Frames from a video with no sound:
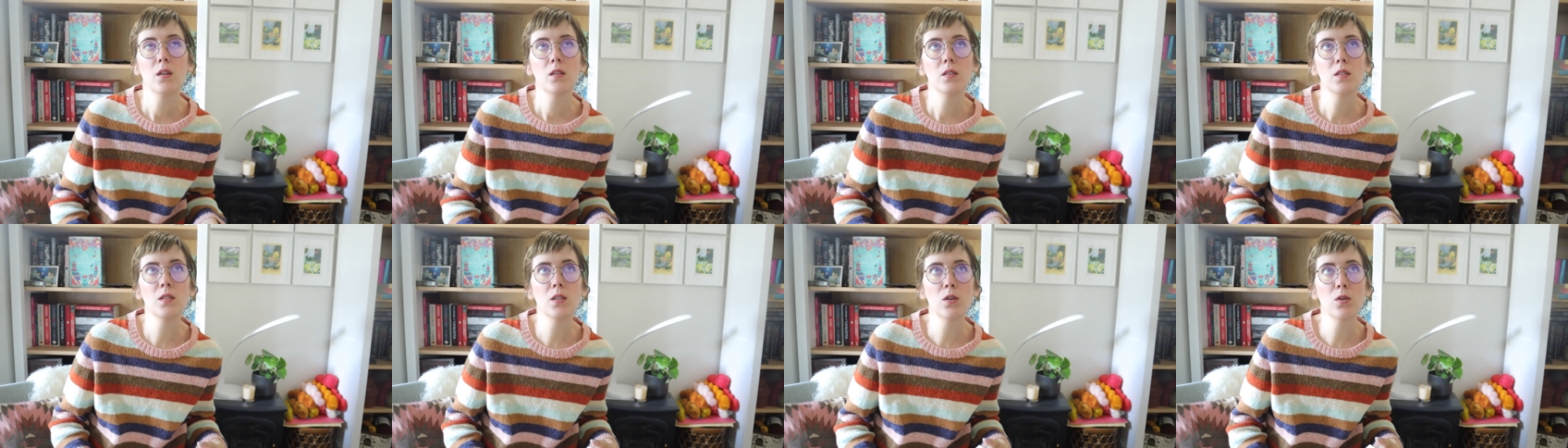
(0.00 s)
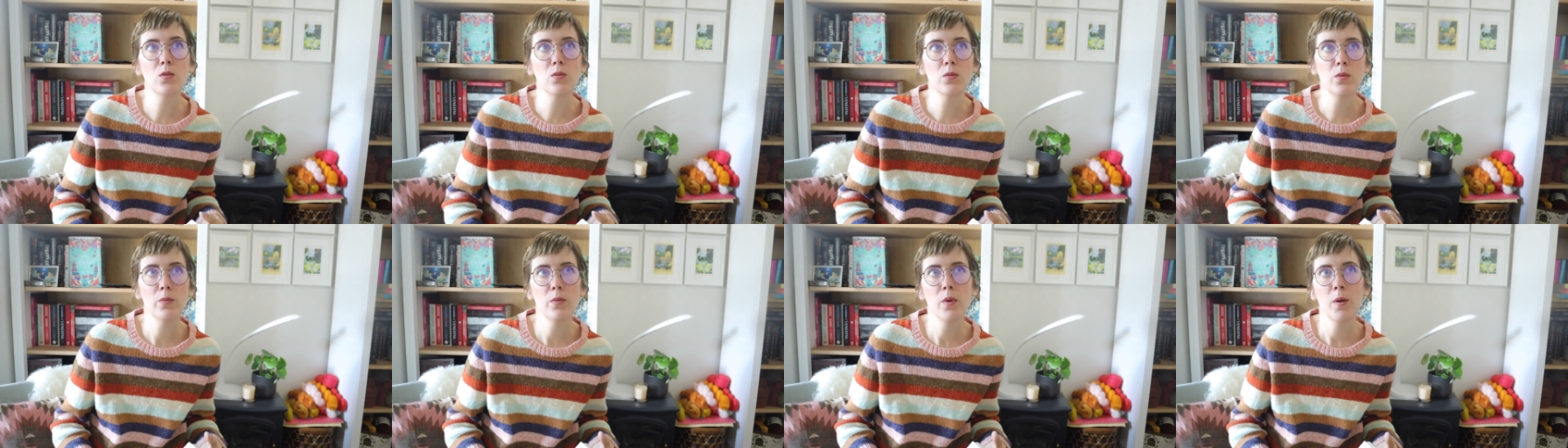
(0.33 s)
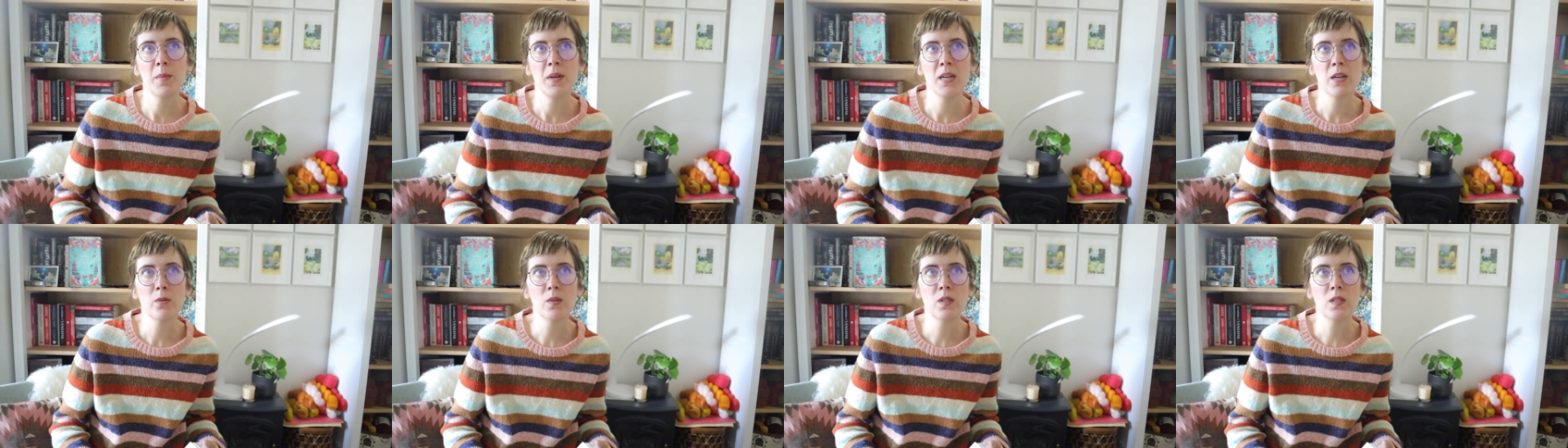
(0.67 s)
So, I
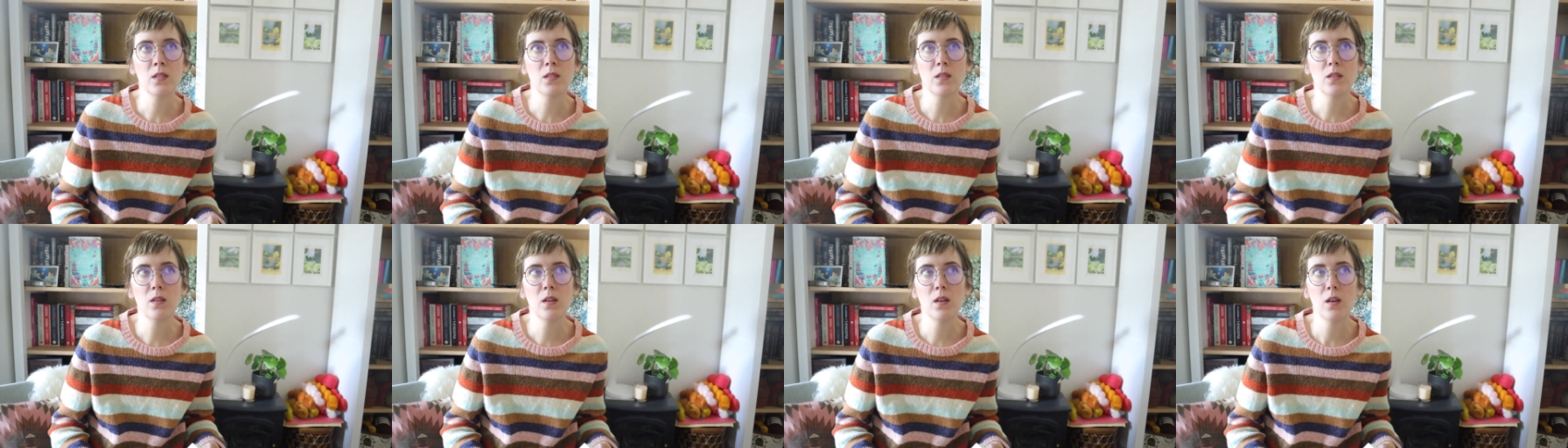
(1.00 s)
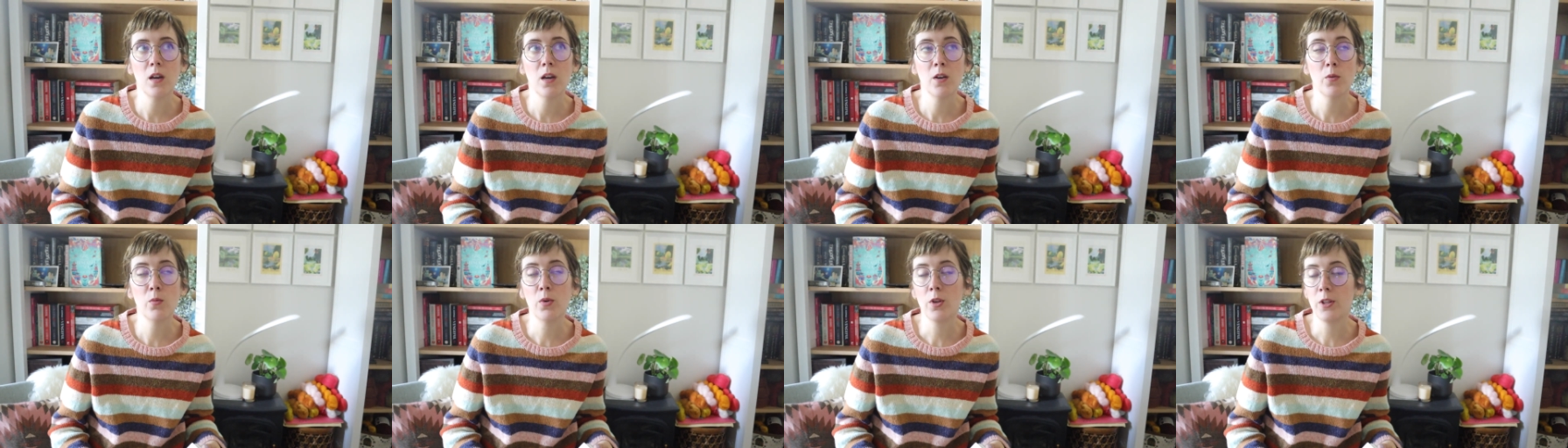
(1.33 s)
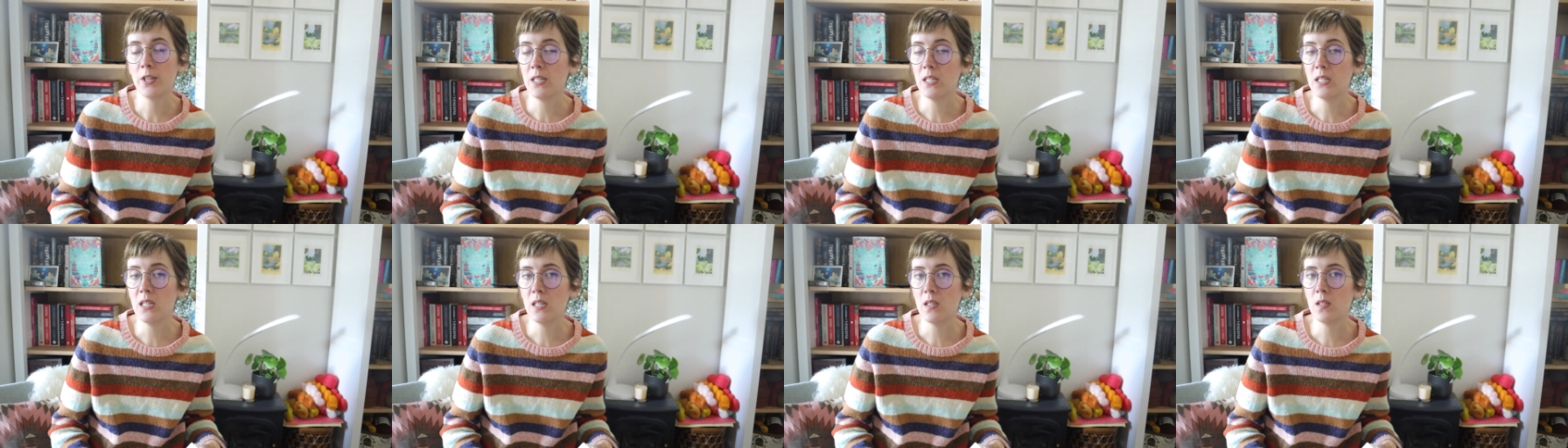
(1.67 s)
mean, it was a
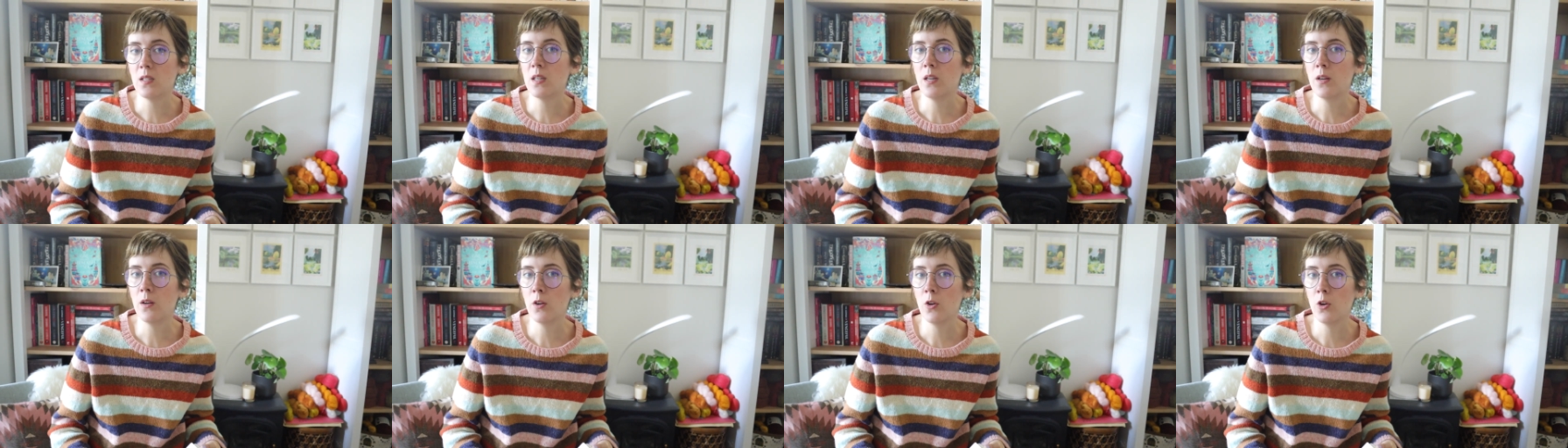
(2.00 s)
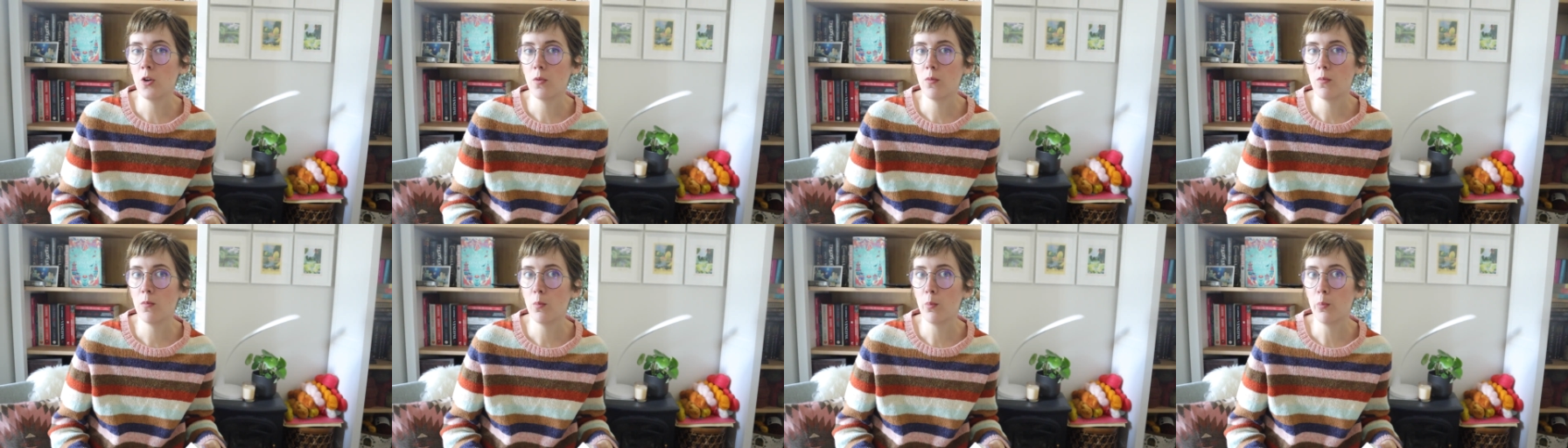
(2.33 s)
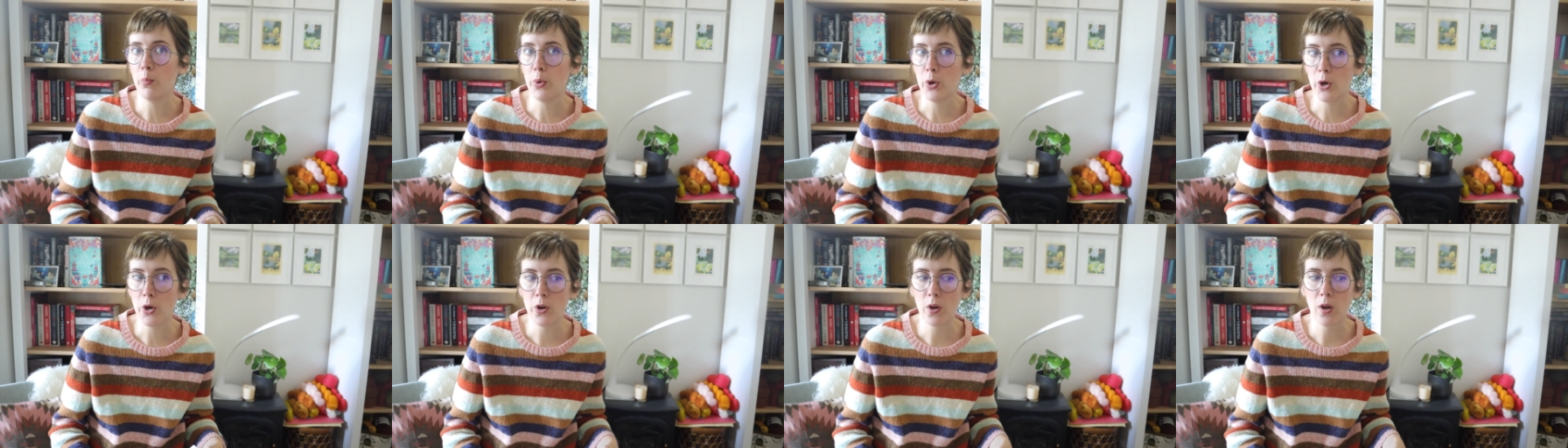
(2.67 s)
really decent
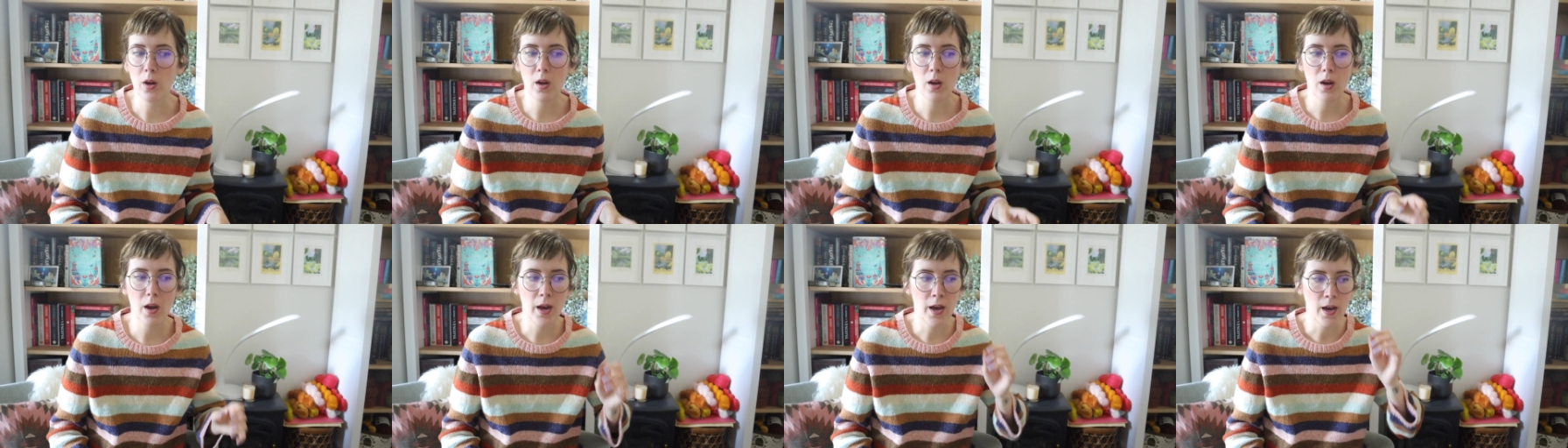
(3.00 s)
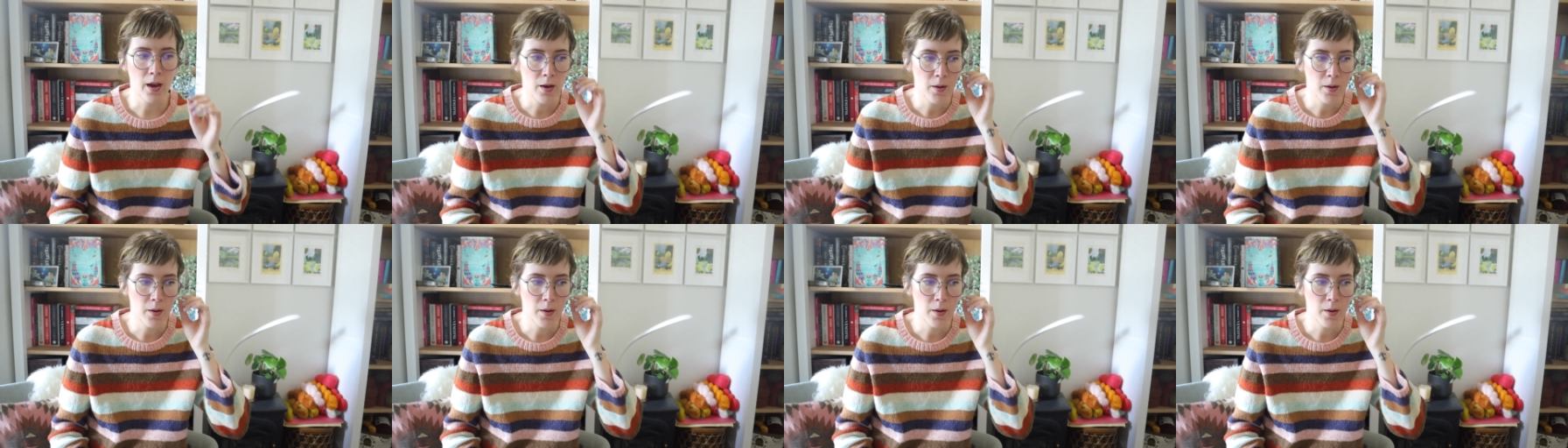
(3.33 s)
book,